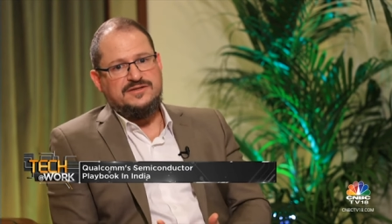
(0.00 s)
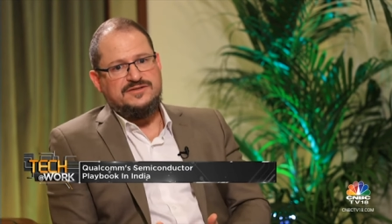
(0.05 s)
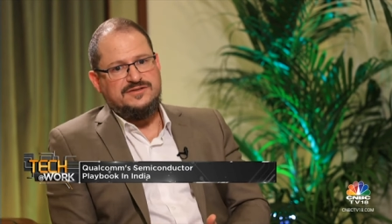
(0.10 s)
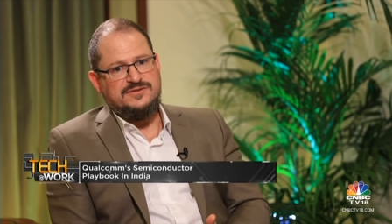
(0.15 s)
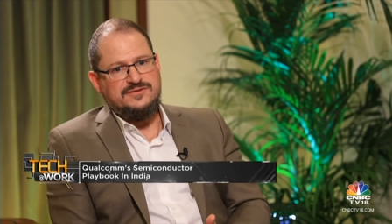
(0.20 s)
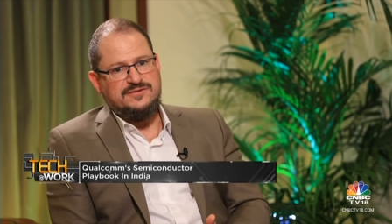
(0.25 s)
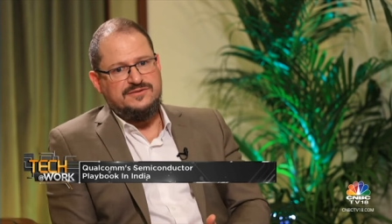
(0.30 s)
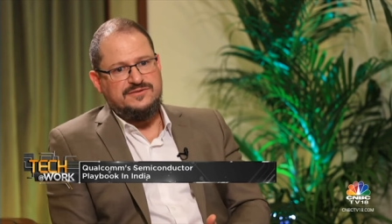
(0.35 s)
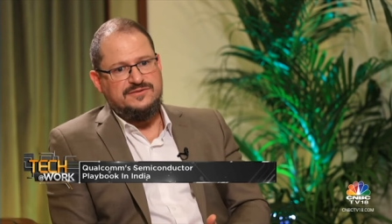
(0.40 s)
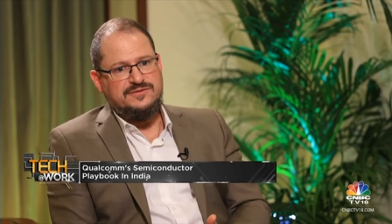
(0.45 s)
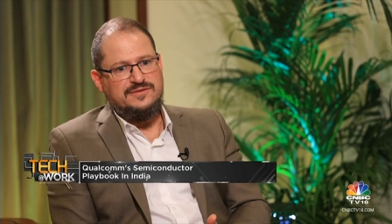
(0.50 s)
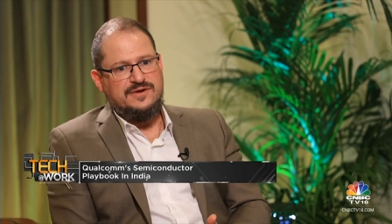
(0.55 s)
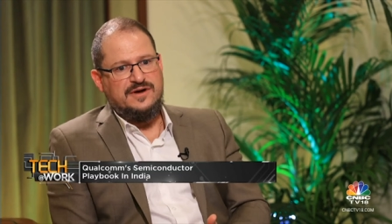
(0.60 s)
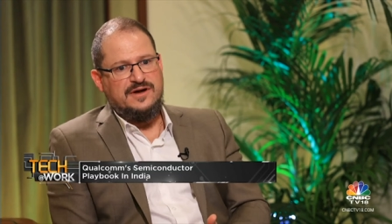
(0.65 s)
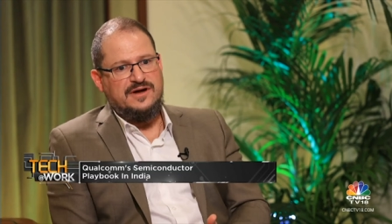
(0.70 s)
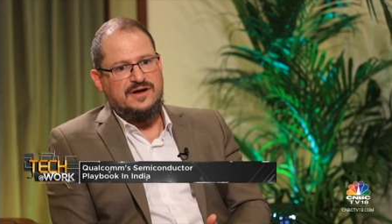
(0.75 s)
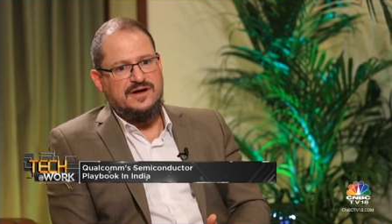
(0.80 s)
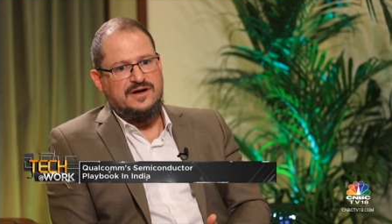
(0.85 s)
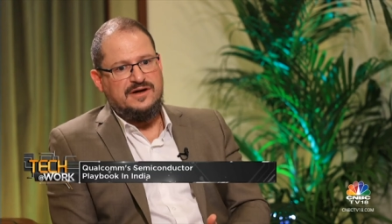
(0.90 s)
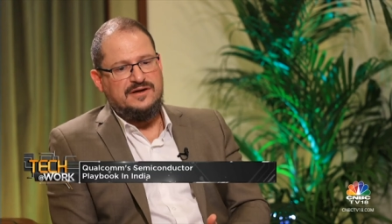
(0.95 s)
to
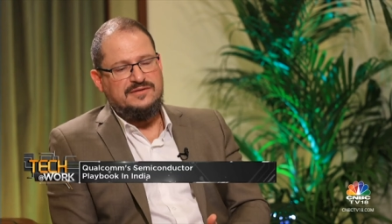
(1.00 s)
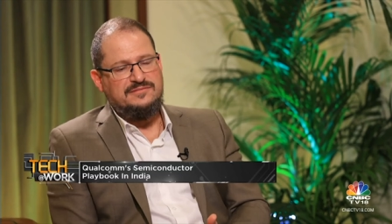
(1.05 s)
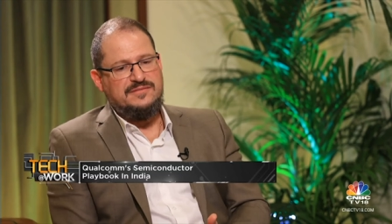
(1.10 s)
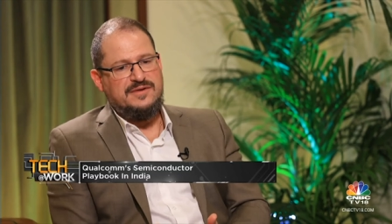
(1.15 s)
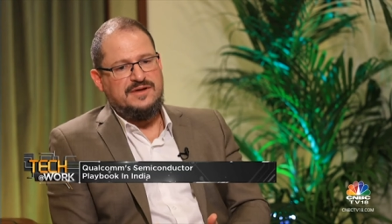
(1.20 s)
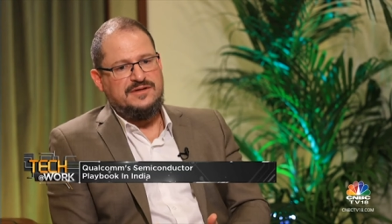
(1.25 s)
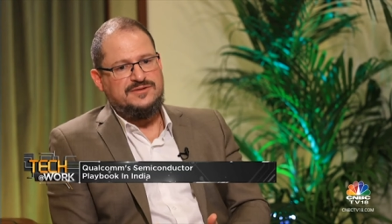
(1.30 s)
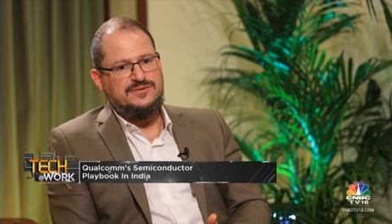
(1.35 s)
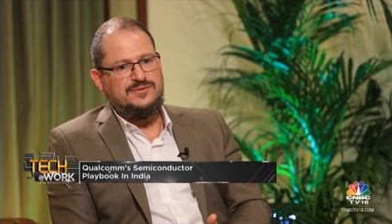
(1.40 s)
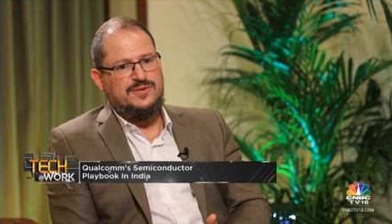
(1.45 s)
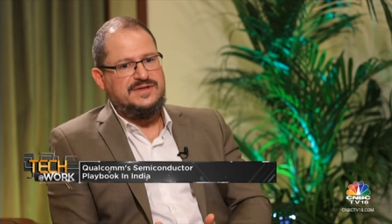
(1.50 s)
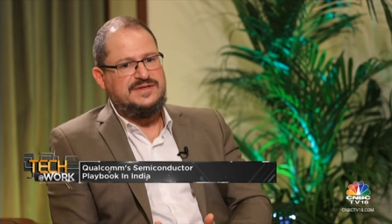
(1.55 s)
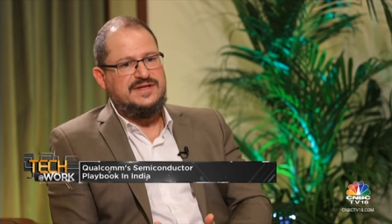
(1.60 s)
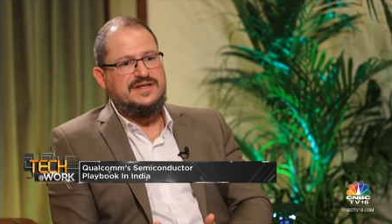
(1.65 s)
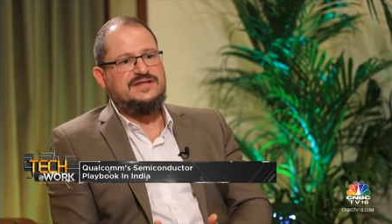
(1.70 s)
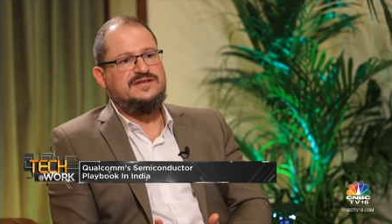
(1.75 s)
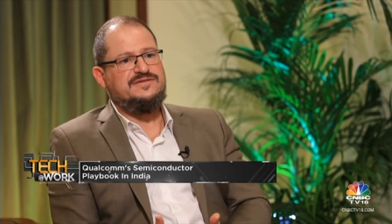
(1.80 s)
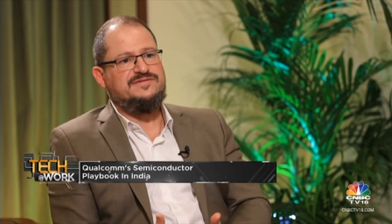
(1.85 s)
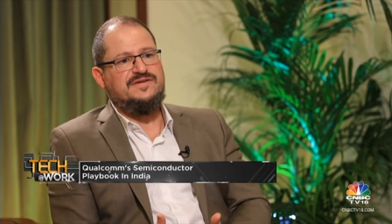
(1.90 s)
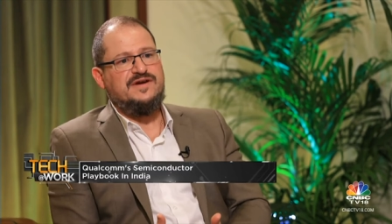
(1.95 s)
uh, to
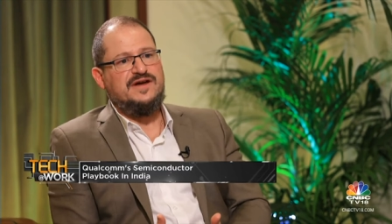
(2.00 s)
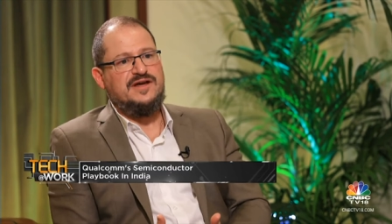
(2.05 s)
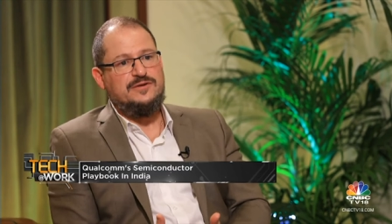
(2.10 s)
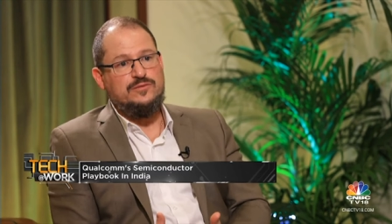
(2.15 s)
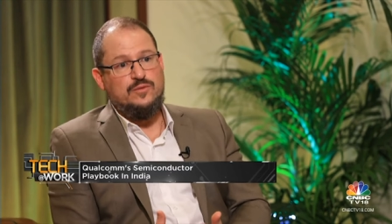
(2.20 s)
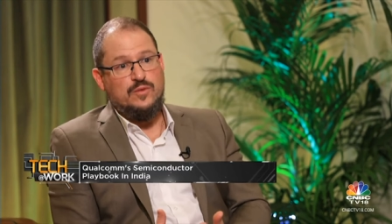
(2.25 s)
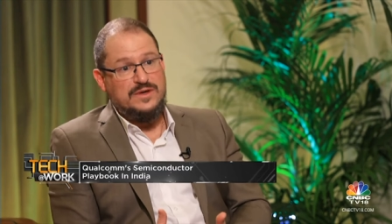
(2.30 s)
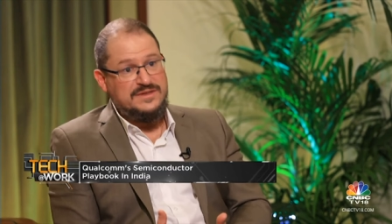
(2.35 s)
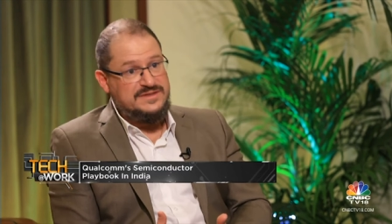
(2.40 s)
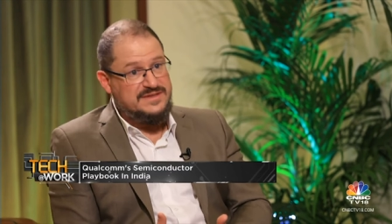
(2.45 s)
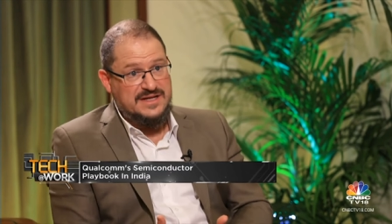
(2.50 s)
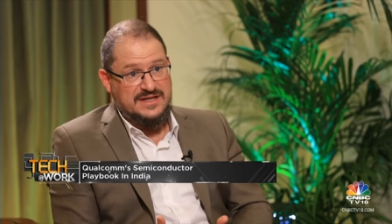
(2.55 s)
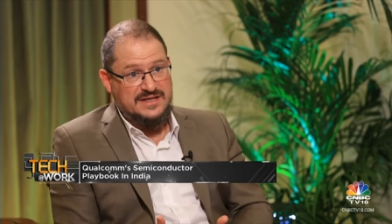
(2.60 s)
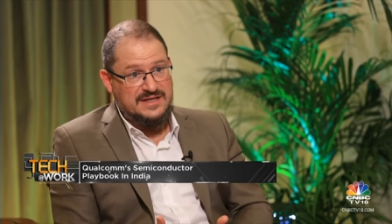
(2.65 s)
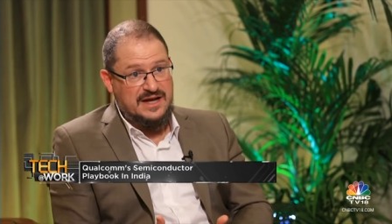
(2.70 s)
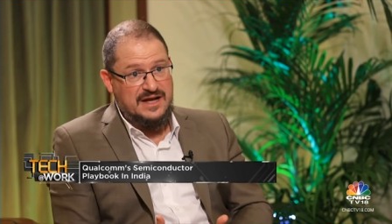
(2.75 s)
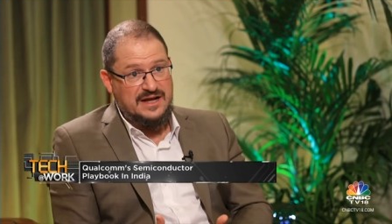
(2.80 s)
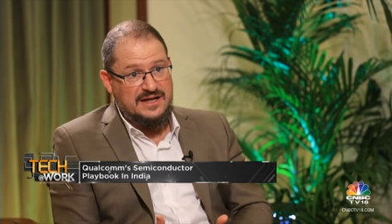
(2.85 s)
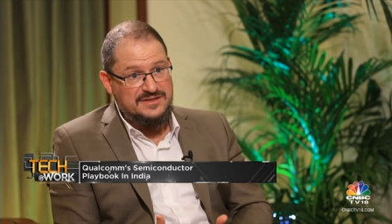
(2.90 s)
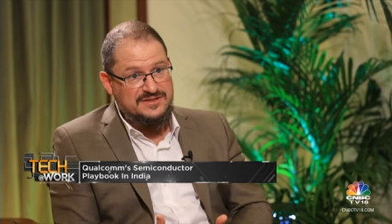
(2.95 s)
identify what
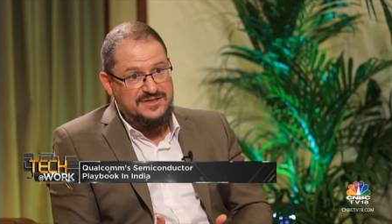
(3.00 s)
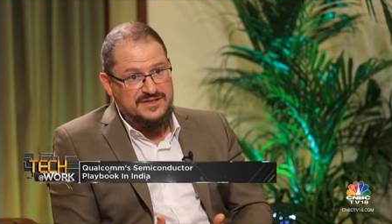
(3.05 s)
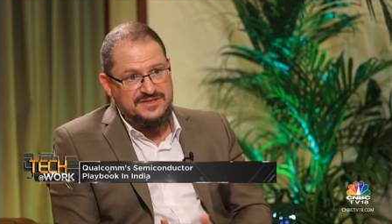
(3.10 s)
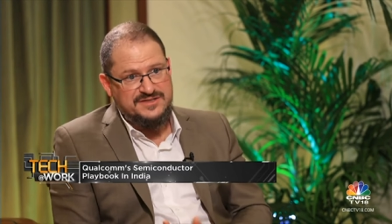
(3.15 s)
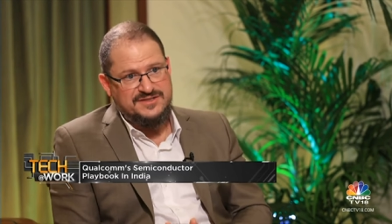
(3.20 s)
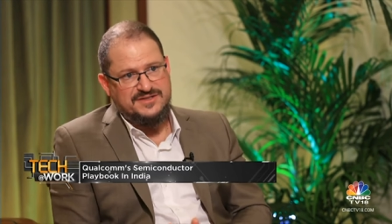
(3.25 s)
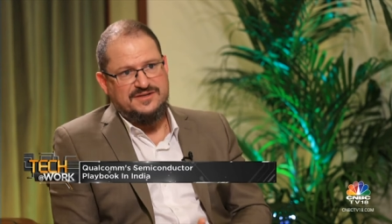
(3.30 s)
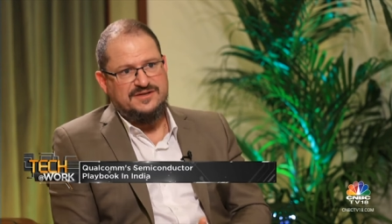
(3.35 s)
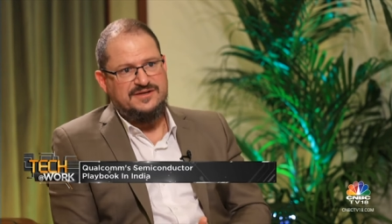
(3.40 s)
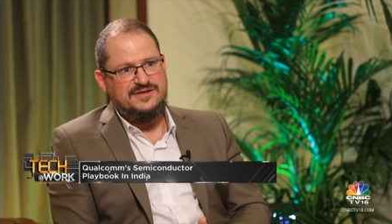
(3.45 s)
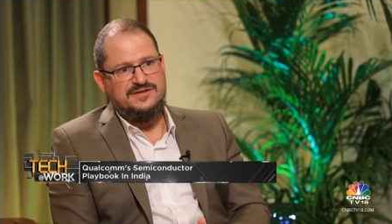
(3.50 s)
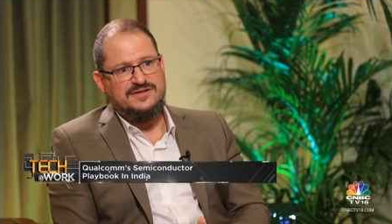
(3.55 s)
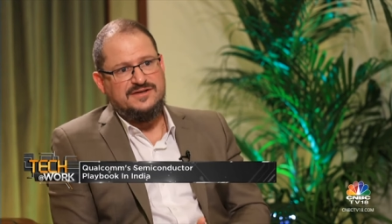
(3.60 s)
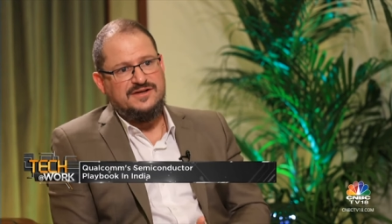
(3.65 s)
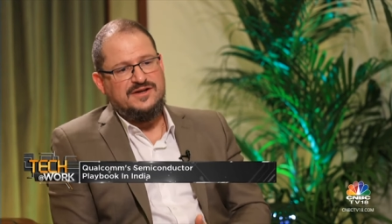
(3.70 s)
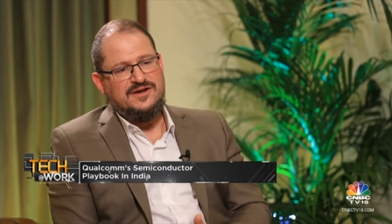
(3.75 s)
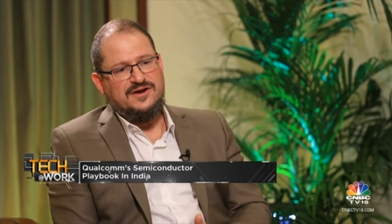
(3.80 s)
technologies are,